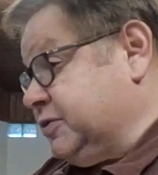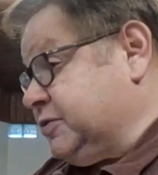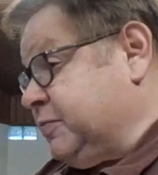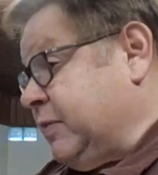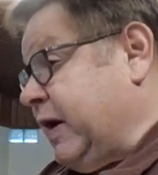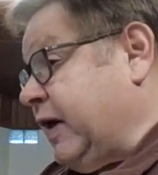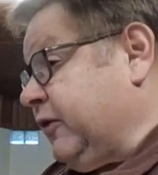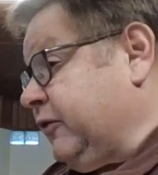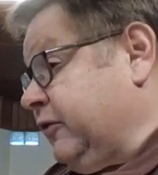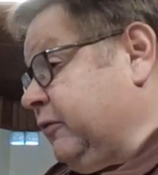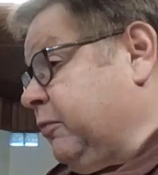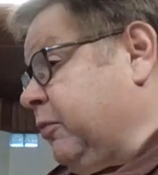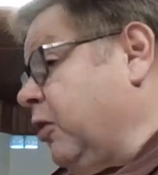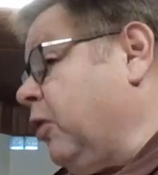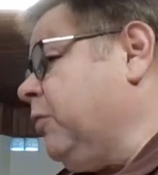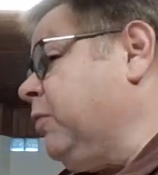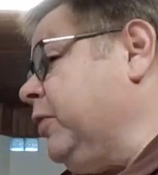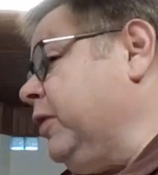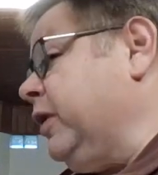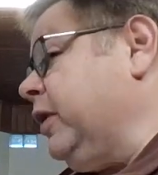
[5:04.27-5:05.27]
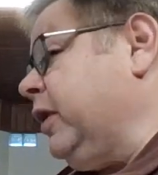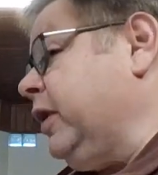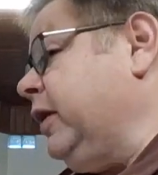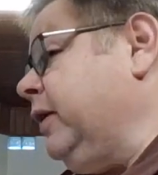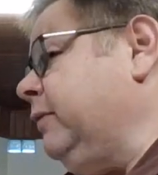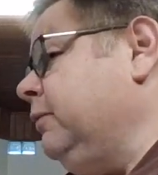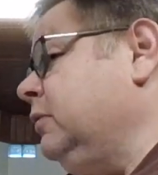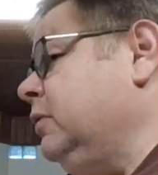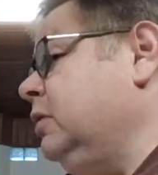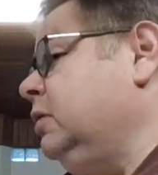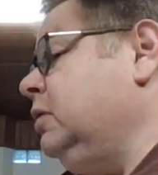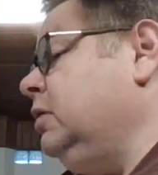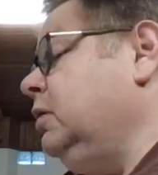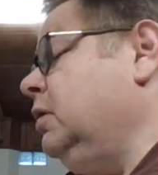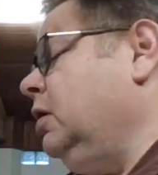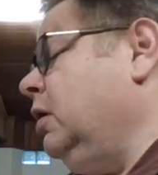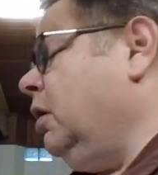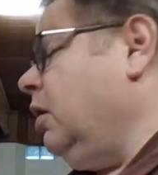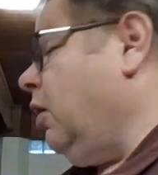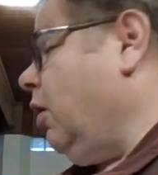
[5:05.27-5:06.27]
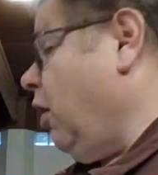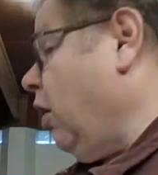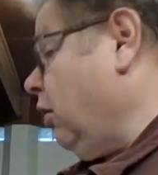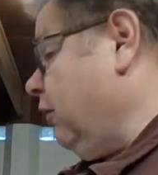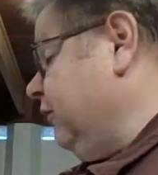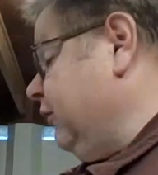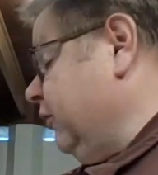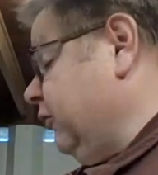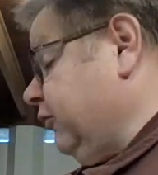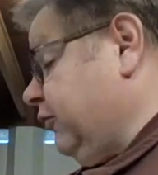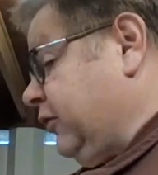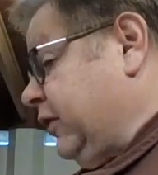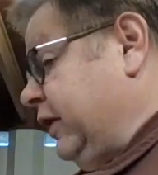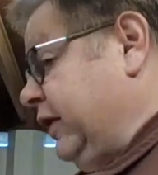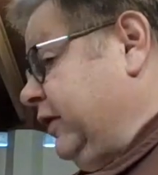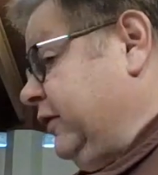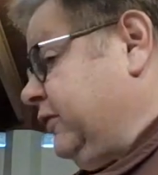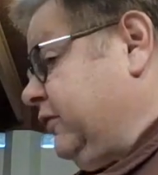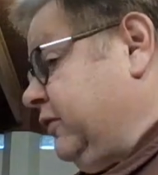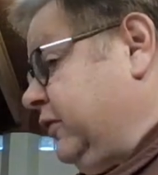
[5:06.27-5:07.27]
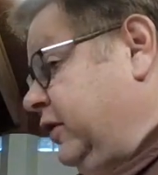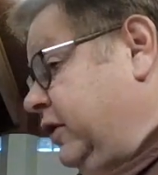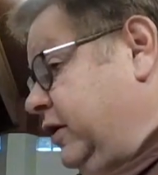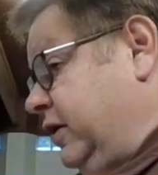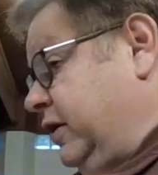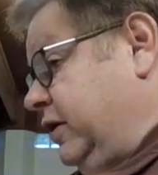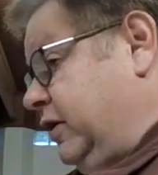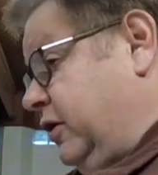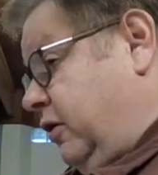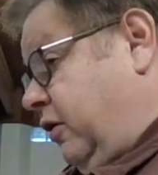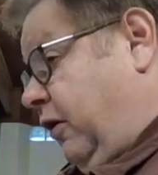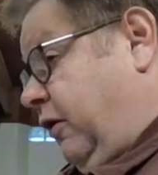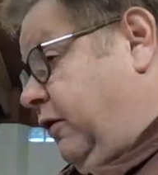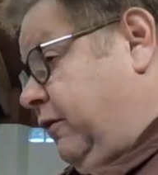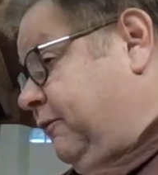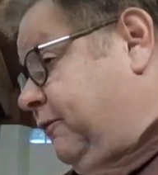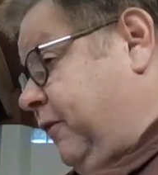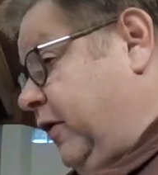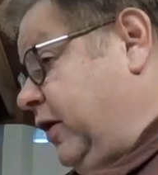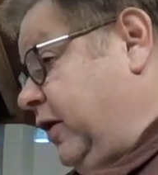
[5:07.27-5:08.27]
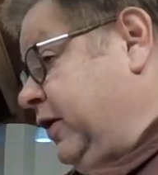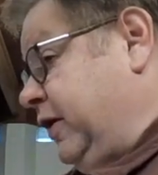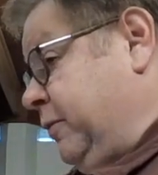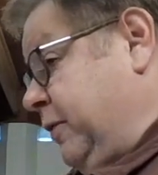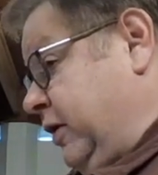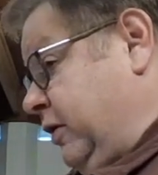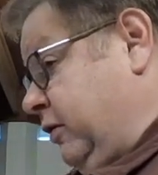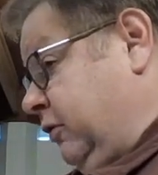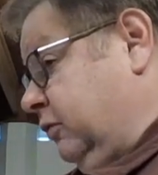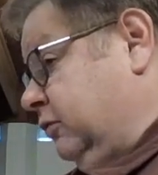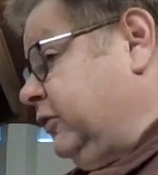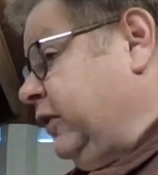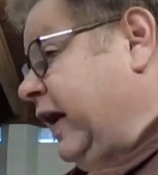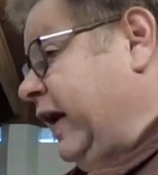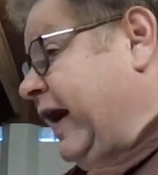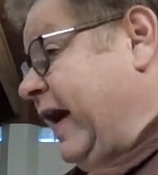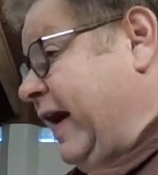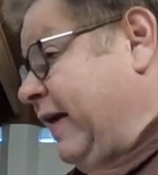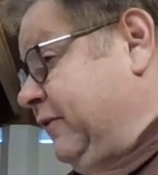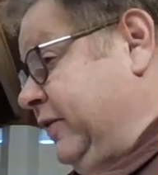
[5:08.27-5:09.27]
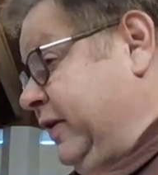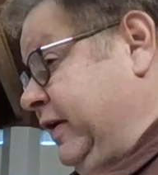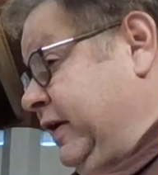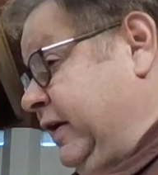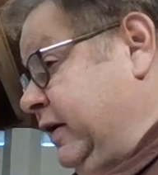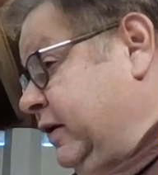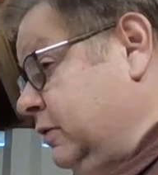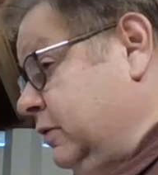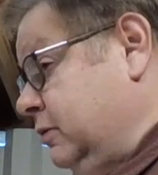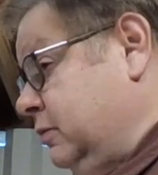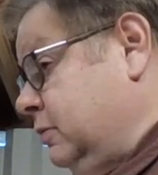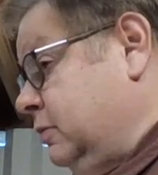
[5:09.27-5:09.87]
your spouse appropriately. all of those things are fundamental to having